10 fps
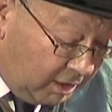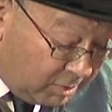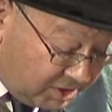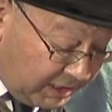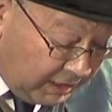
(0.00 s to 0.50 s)
And
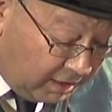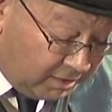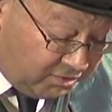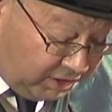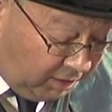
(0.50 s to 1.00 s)
it was
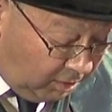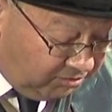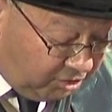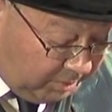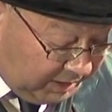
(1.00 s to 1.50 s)
here that he
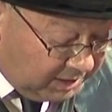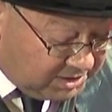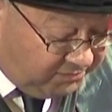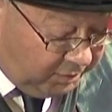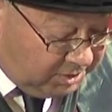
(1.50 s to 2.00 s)
also
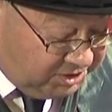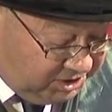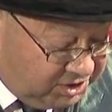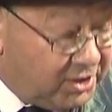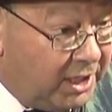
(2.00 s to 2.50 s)
began to
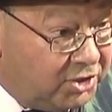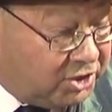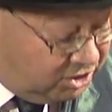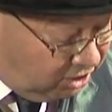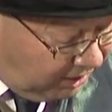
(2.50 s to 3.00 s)
focus his
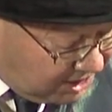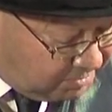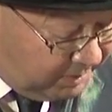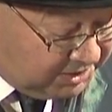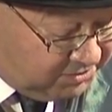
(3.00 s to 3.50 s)
attentions on
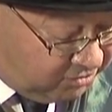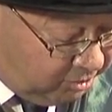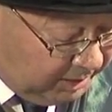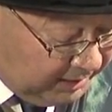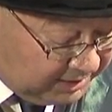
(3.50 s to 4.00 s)
aspects of
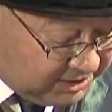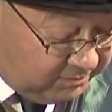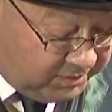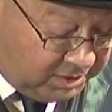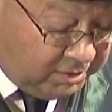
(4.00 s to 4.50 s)
criminal
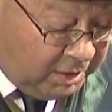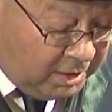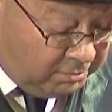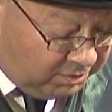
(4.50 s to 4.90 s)
activity